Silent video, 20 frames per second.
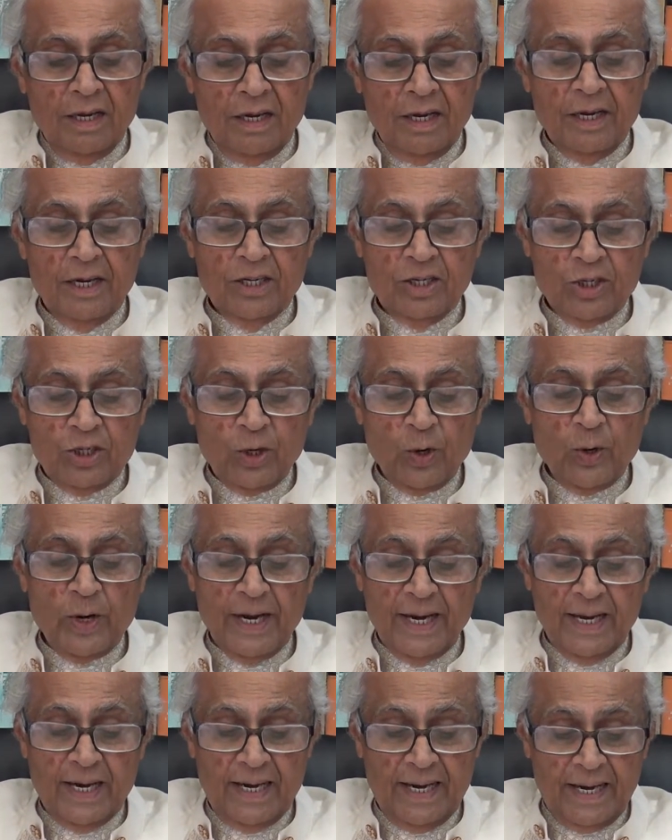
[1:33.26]

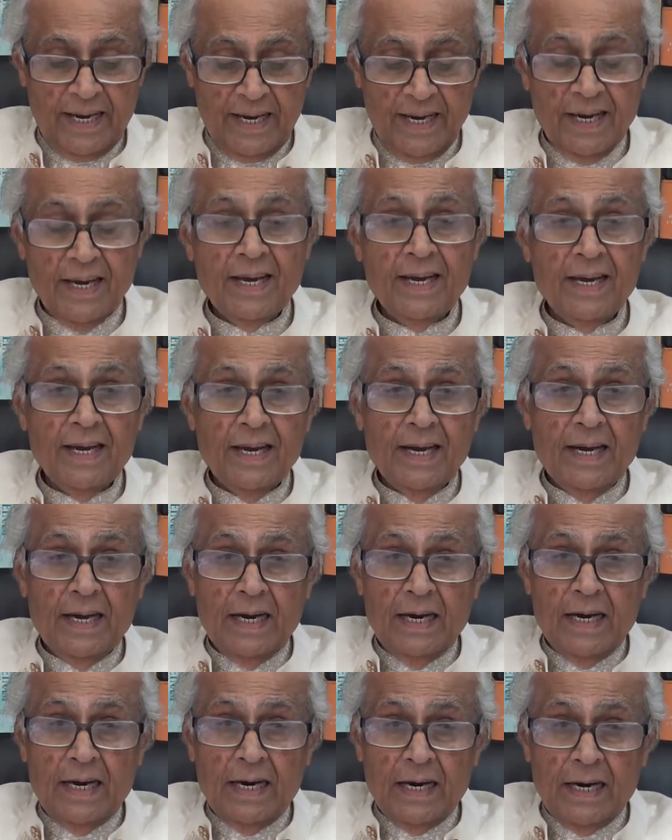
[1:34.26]
Historically,
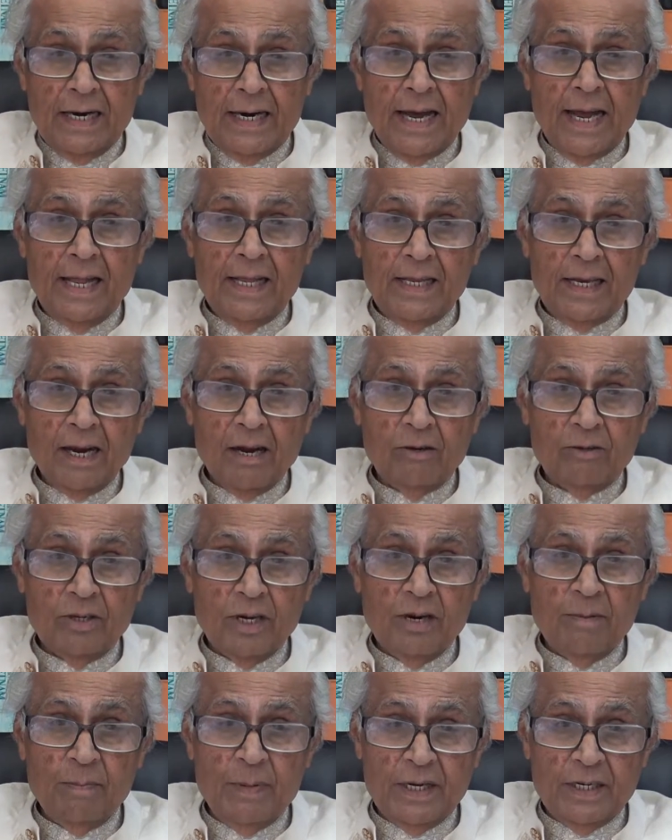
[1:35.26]

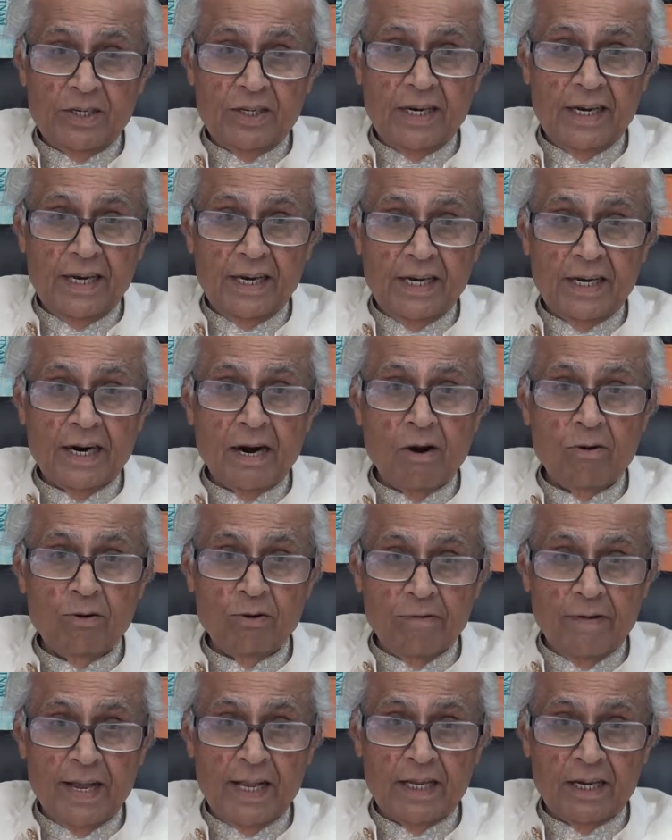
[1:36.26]
10,000 BC, around
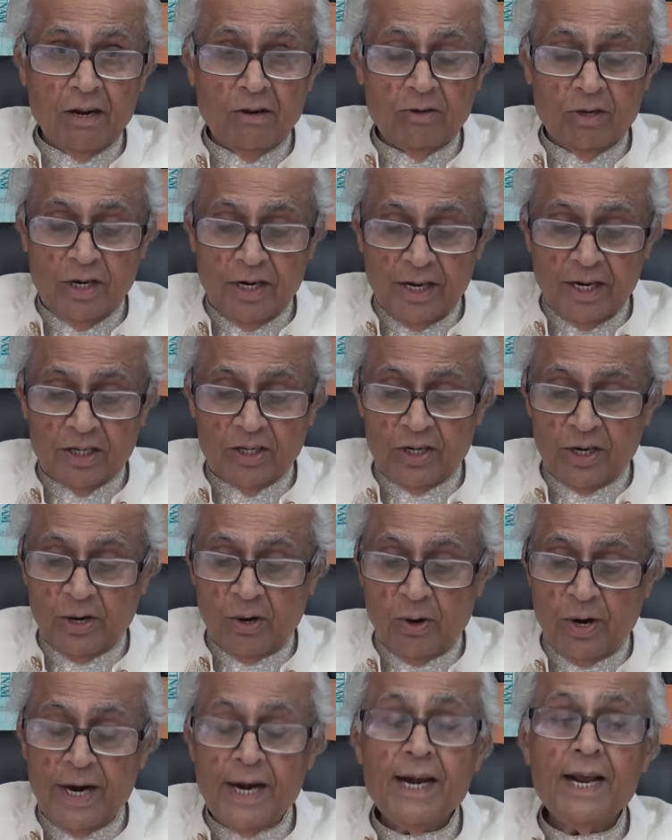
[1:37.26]
12,000 years
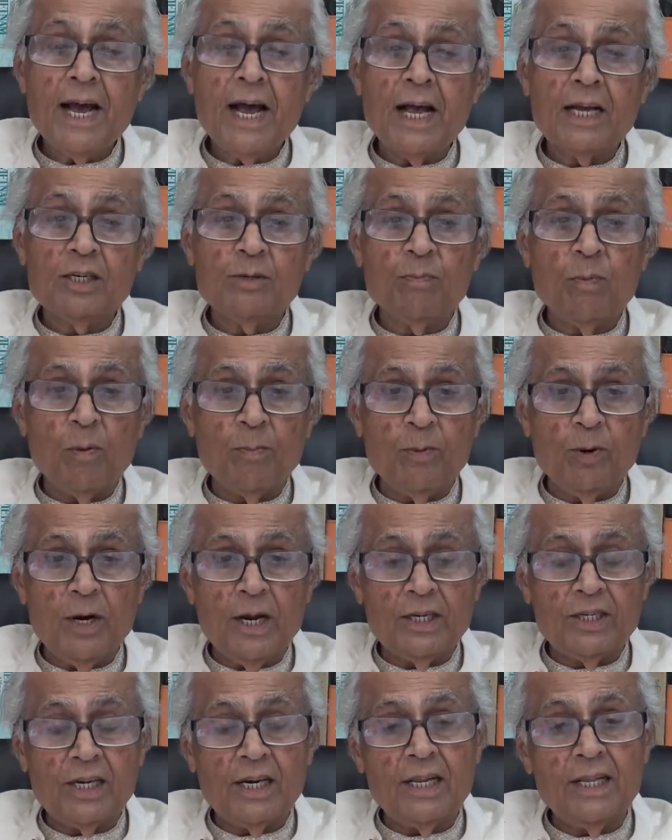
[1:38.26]
ago, India's
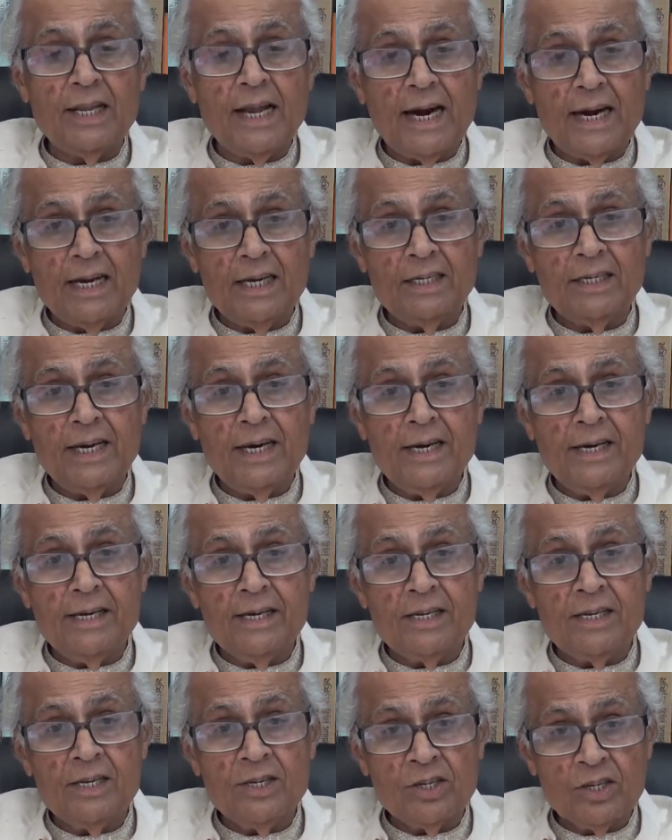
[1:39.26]
population, that is
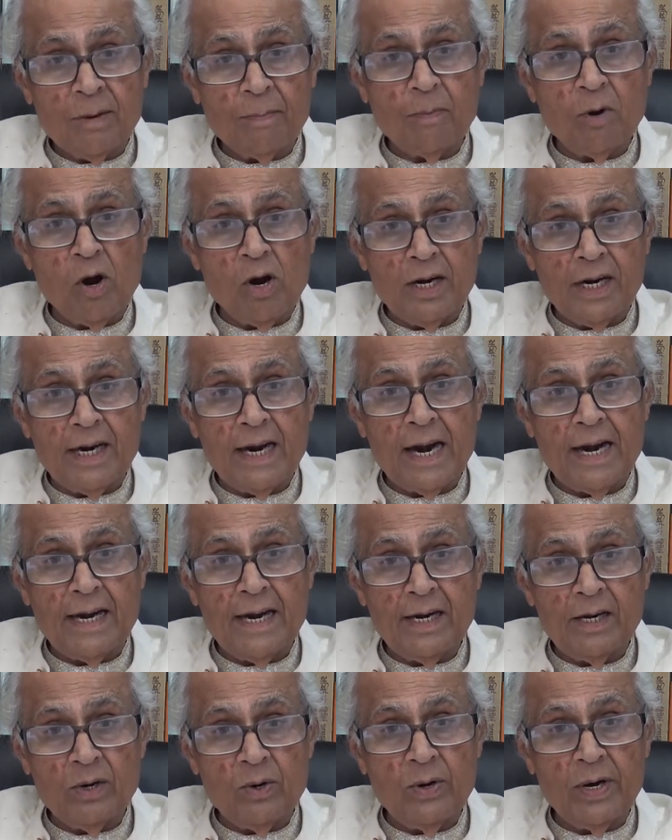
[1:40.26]
Indian subcontinent
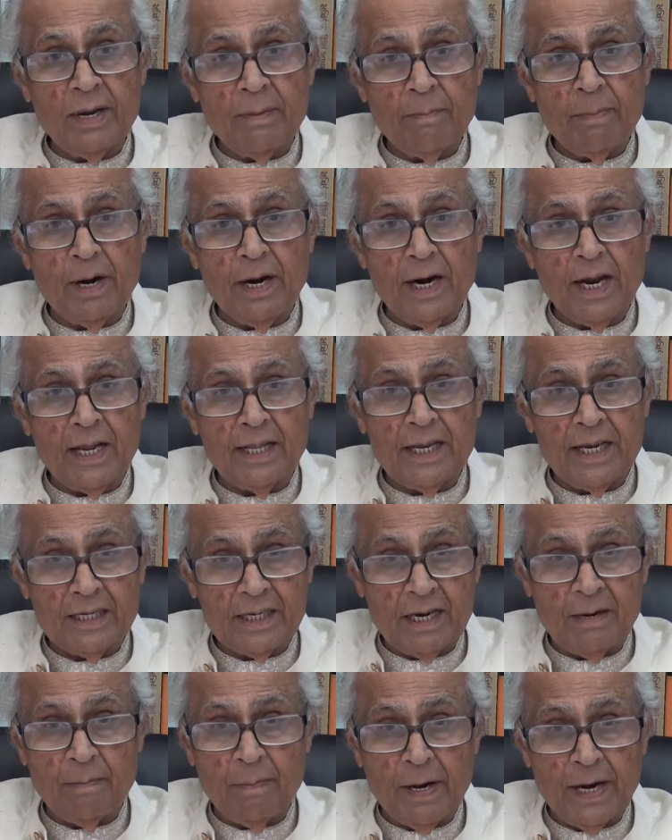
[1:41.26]
including Bangladesh
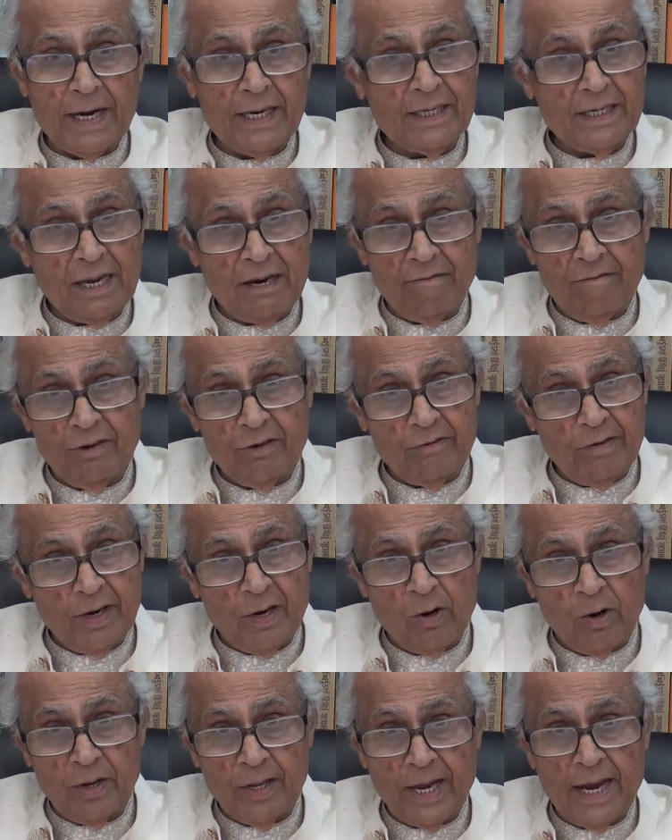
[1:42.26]
and Pakistan, which were
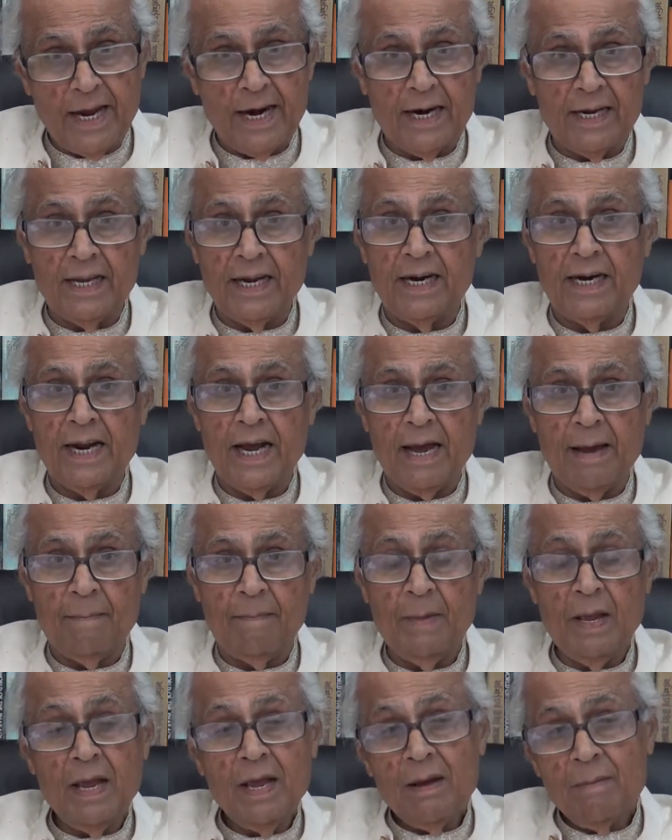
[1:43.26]
not there at that time,
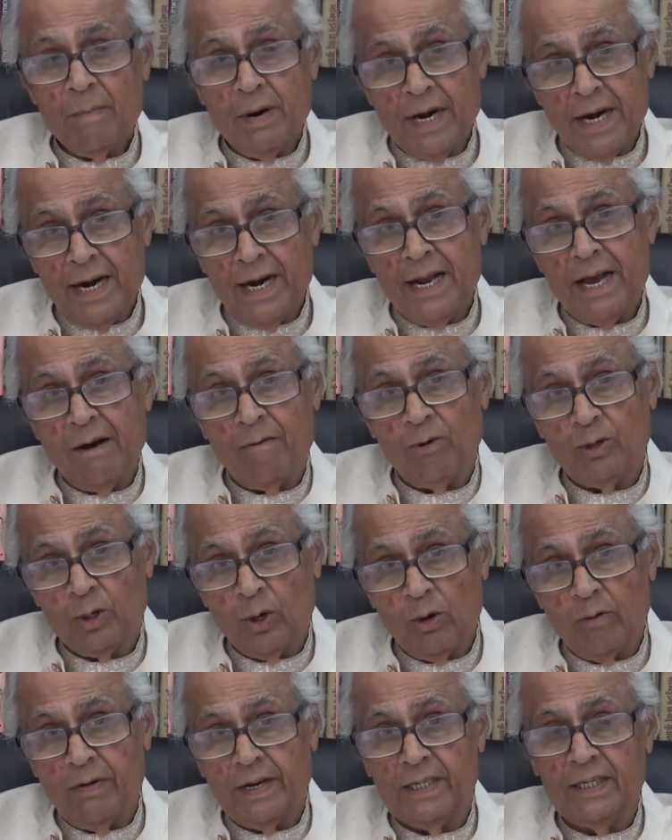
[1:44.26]
but India was
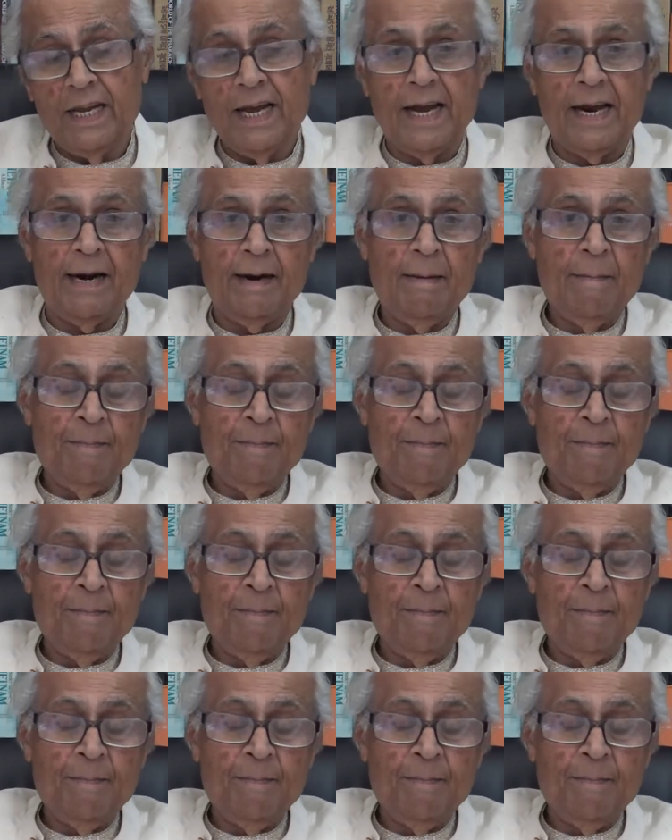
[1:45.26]
always there.